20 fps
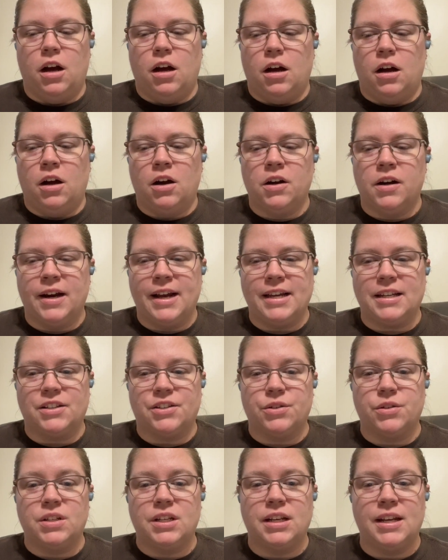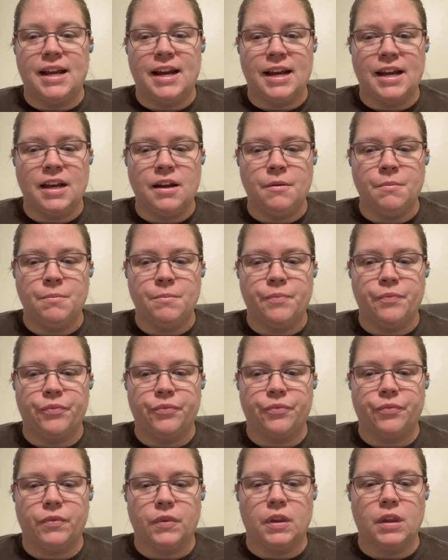All right, so today
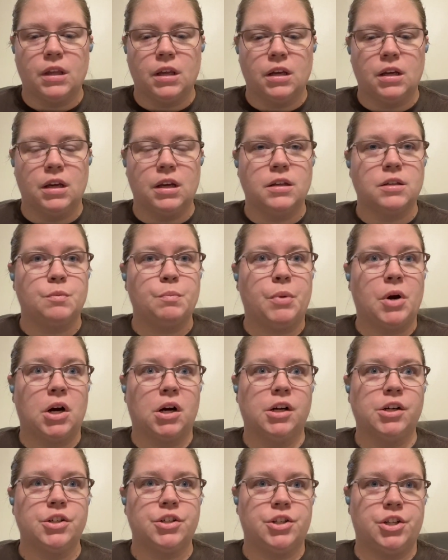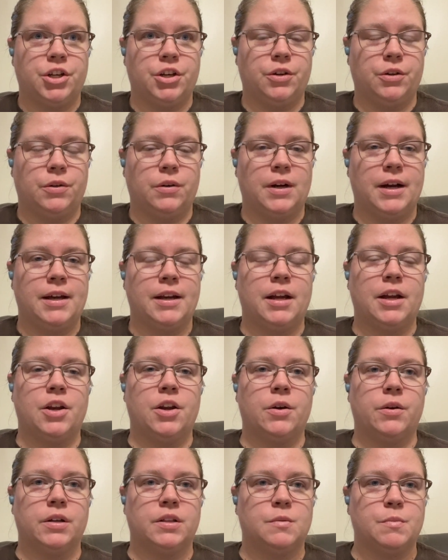is part 2, and I
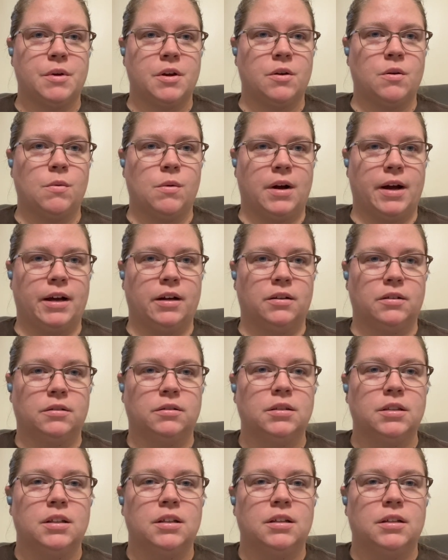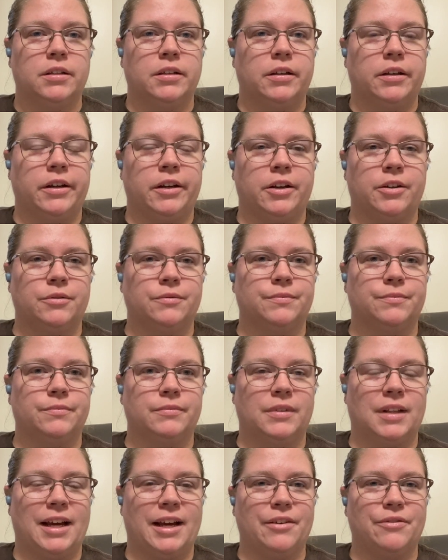know it's been a while. You know,
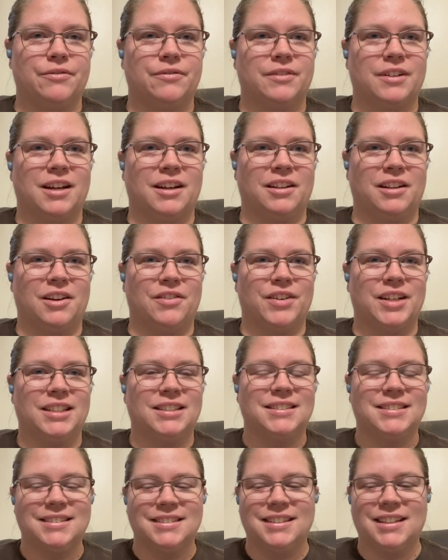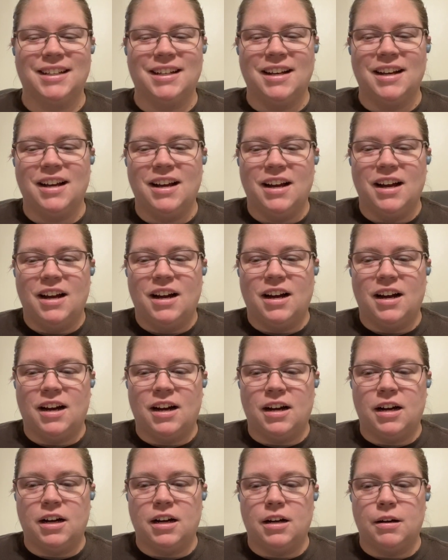life, gotta love it.
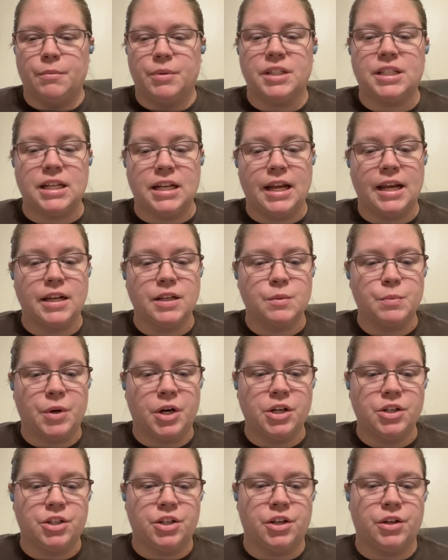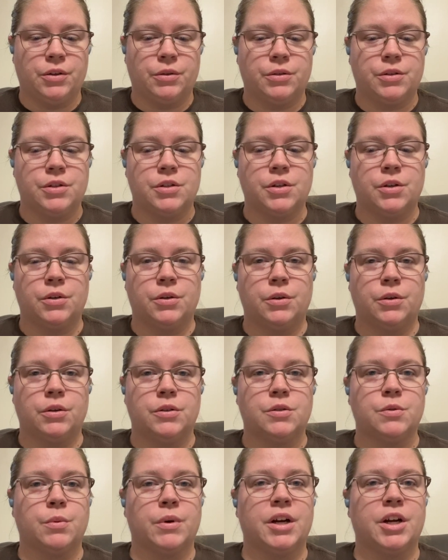But today is part 2, so
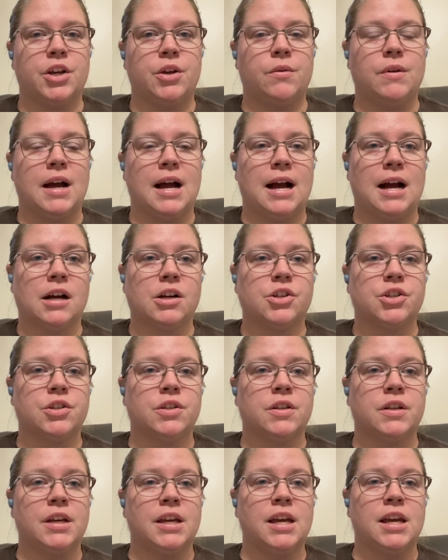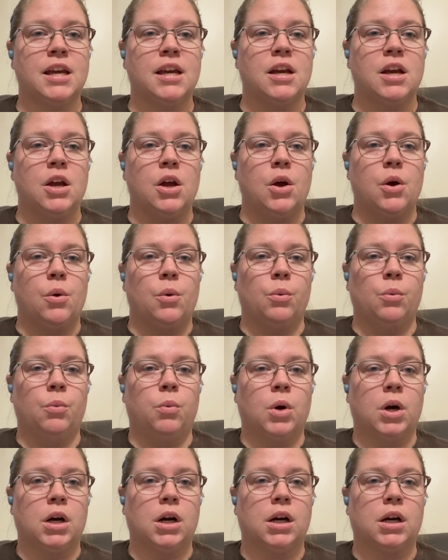it's where you actually
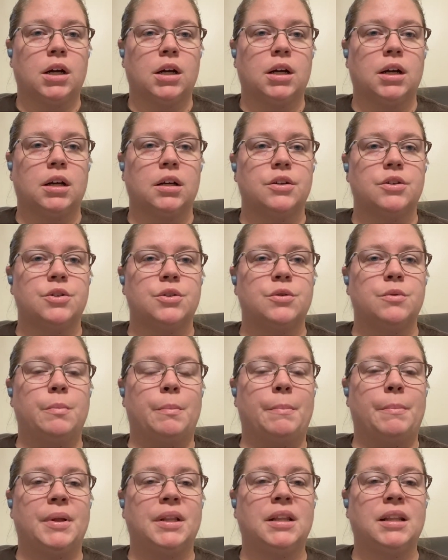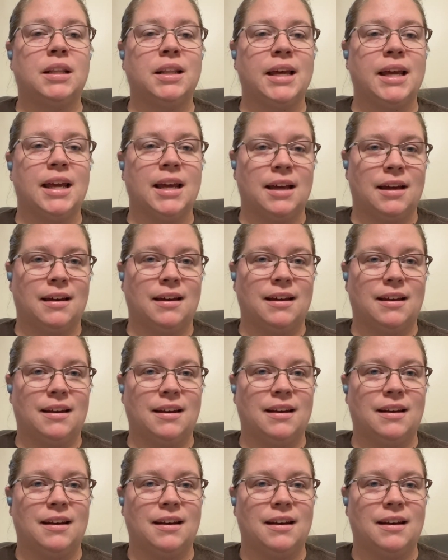work to plan